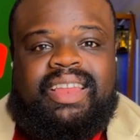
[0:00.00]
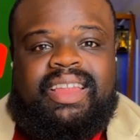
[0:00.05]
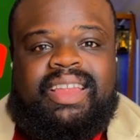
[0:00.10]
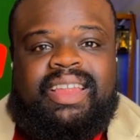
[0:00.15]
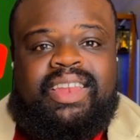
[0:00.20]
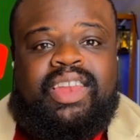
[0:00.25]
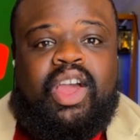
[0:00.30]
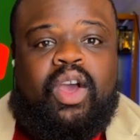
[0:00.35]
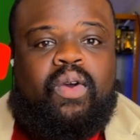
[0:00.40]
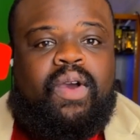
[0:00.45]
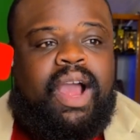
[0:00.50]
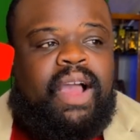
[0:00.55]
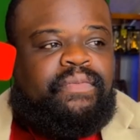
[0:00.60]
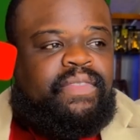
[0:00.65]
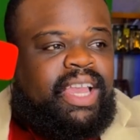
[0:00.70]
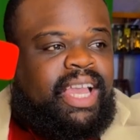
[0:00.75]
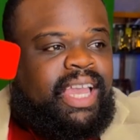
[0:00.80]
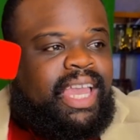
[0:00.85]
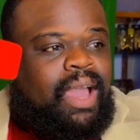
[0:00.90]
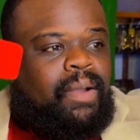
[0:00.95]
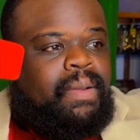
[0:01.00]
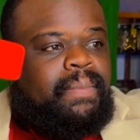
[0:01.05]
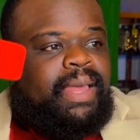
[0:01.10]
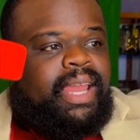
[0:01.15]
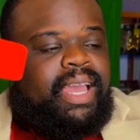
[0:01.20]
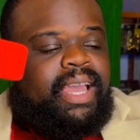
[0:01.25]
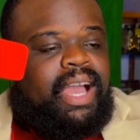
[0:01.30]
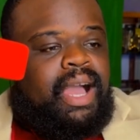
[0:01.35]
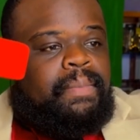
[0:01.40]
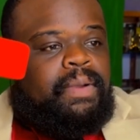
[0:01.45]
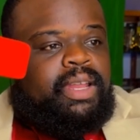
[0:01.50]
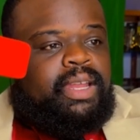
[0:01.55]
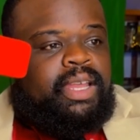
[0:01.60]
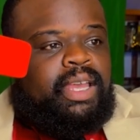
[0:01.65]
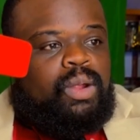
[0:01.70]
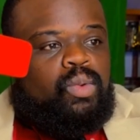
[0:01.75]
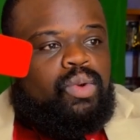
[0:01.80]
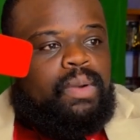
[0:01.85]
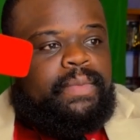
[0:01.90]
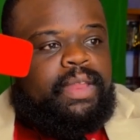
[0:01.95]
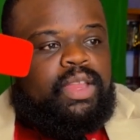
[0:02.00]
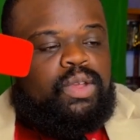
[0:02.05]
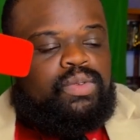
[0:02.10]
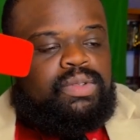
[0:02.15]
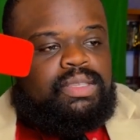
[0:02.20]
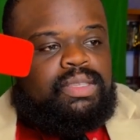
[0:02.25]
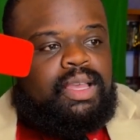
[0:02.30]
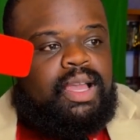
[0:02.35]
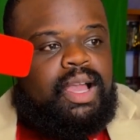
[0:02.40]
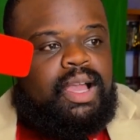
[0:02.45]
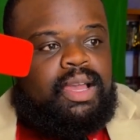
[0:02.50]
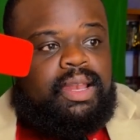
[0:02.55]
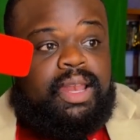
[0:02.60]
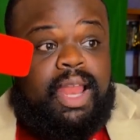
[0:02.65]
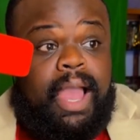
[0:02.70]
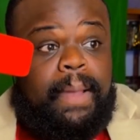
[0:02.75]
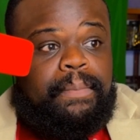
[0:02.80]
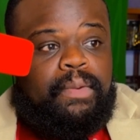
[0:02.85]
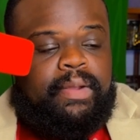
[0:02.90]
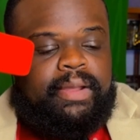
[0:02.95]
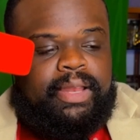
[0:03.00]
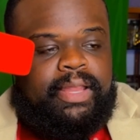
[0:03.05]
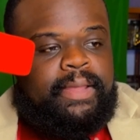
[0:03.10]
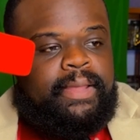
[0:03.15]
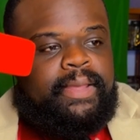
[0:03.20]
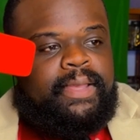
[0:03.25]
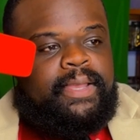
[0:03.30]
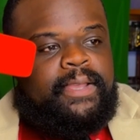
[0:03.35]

No, I think a guy would be like, I'm going to get a woman who's uh, not pregnant